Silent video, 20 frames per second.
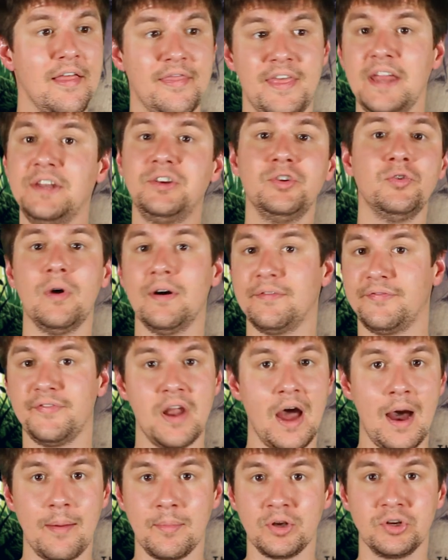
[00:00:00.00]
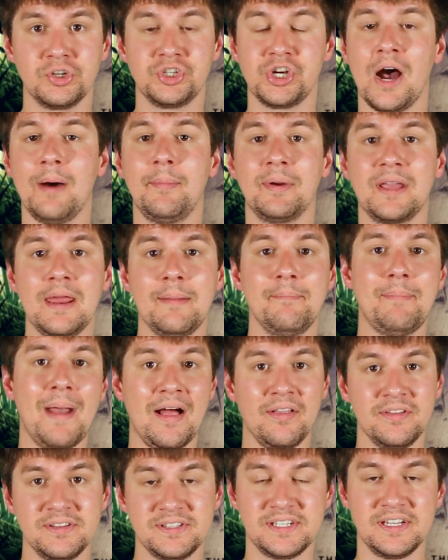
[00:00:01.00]
they do a phenomenal job again
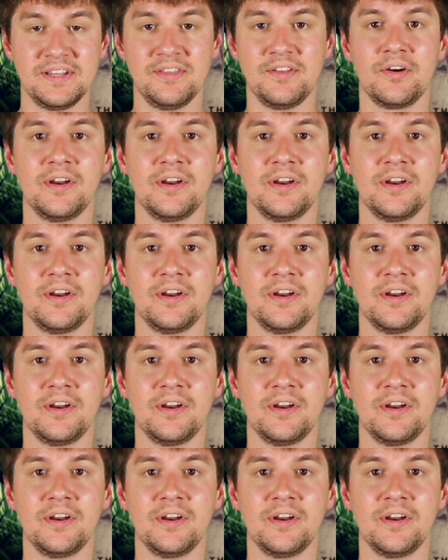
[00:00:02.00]
balancing